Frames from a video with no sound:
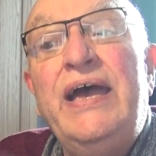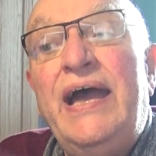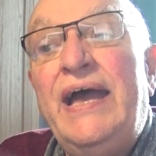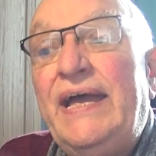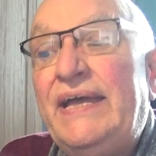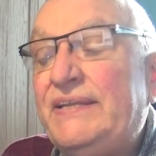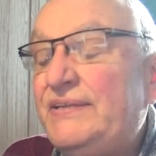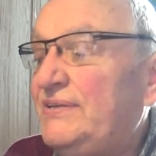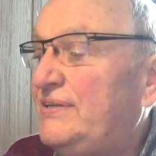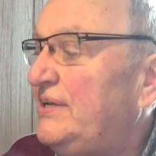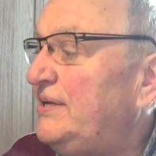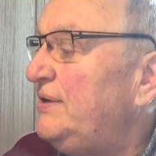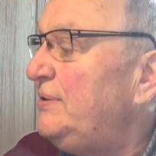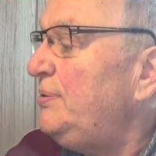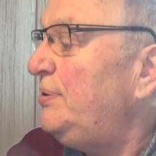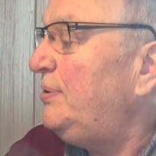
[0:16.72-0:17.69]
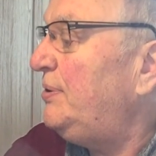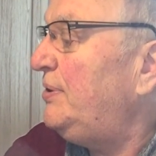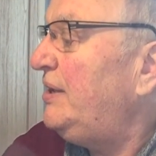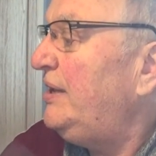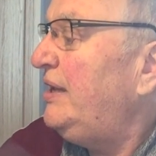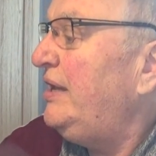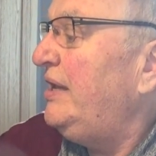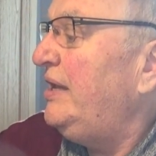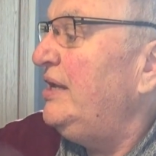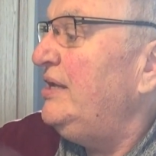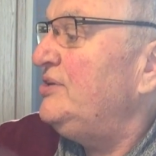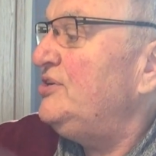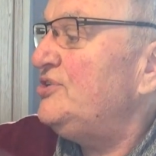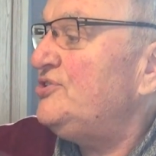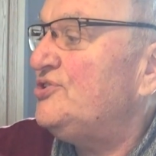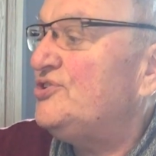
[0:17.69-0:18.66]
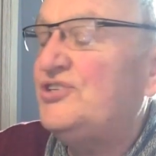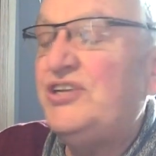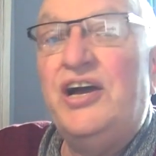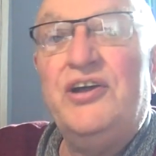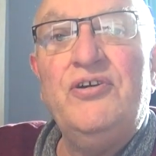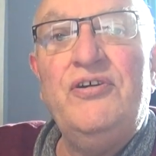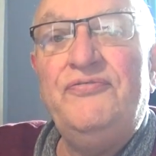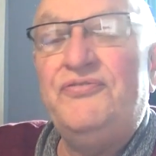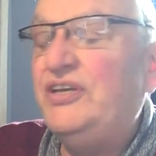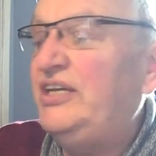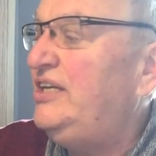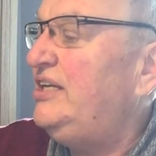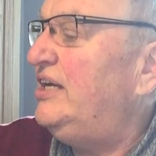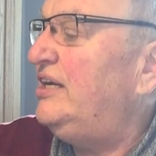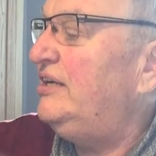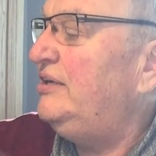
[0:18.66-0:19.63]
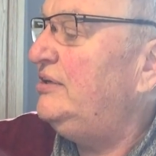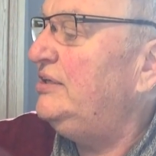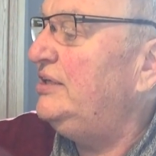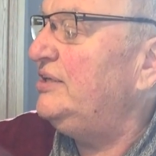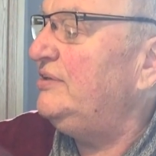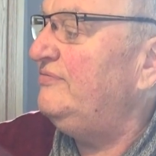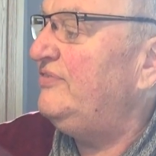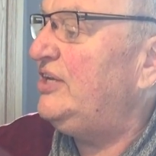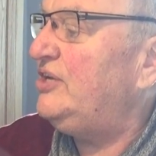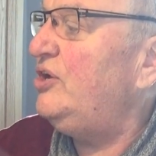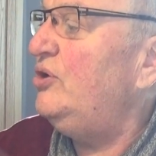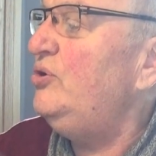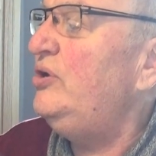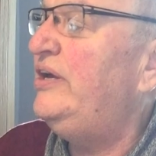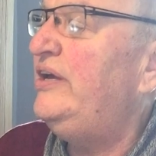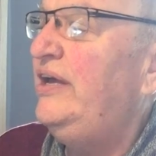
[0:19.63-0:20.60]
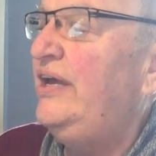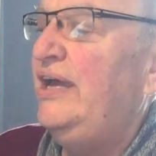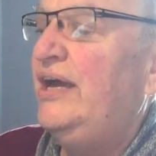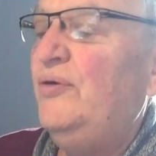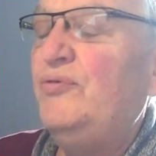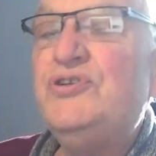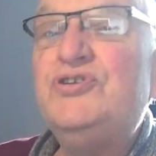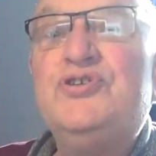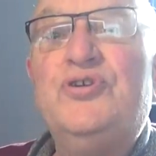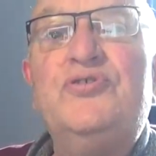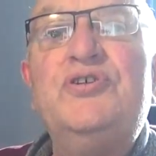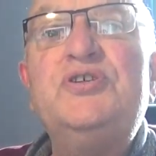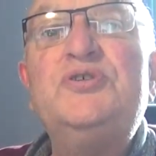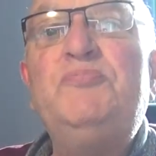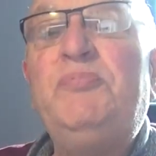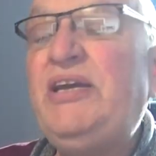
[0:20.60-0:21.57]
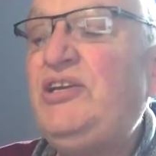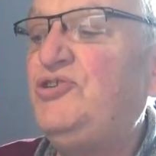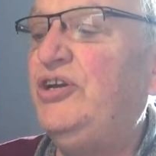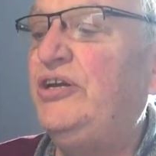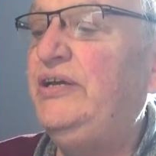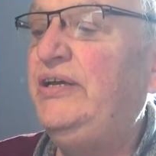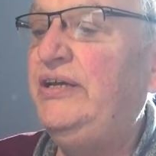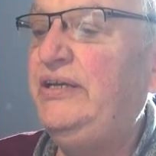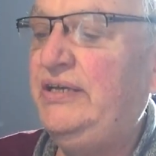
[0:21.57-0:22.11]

And just to start off the little video, I want to show you this picture.